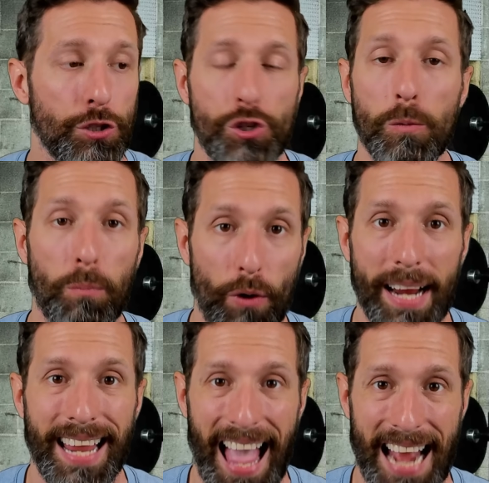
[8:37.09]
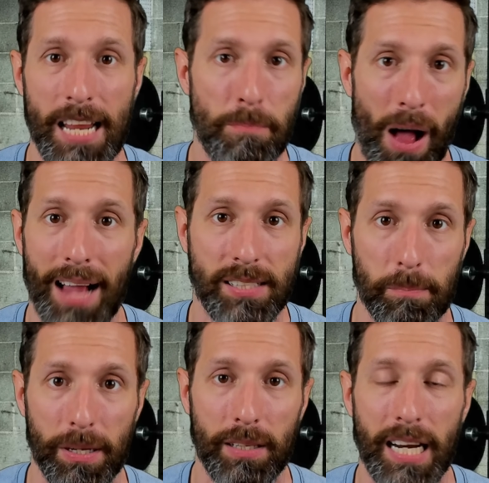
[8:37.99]
to brick any
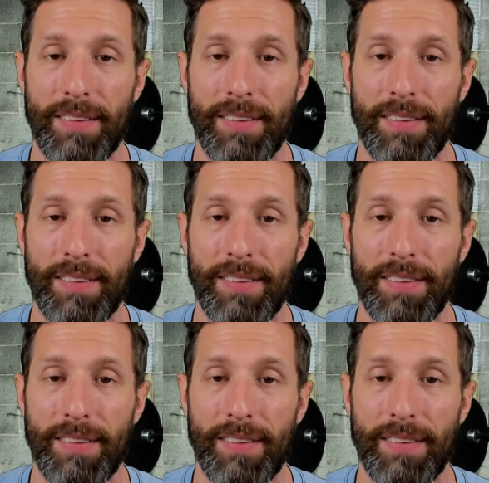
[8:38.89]
possibility